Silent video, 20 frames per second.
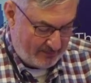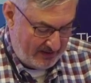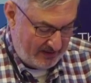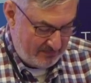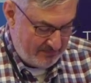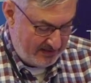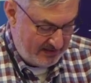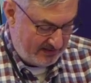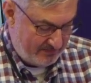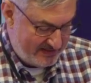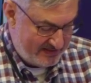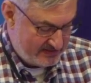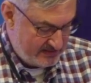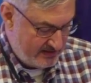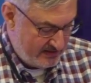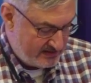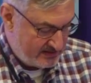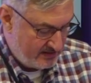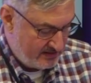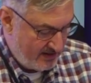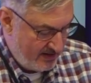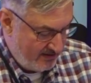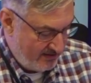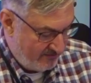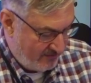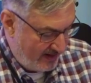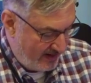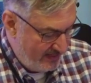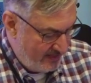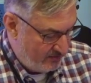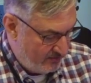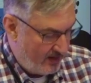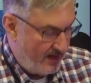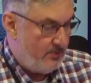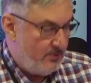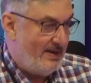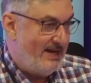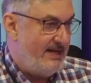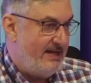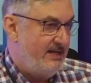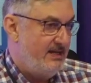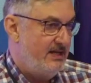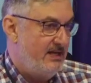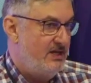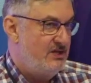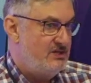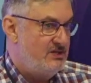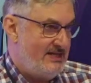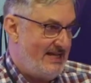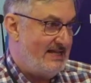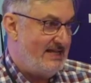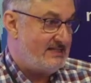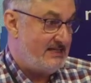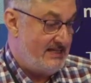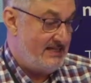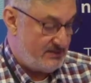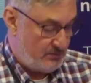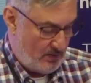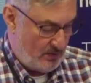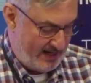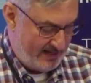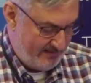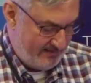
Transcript: big business find the right way to get its way."